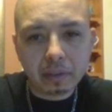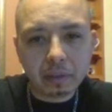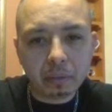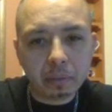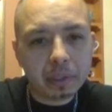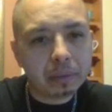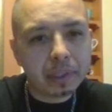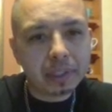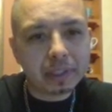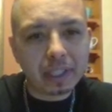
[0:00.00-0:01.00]
the real
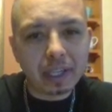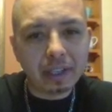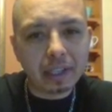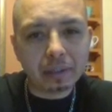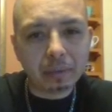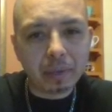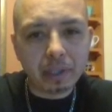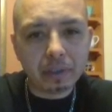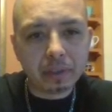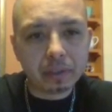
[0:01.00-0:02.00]
reason that I like the
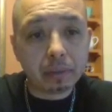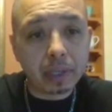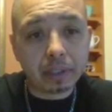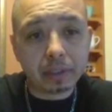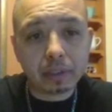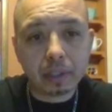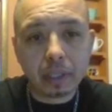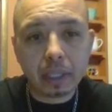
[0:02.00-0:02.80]
radio is the range.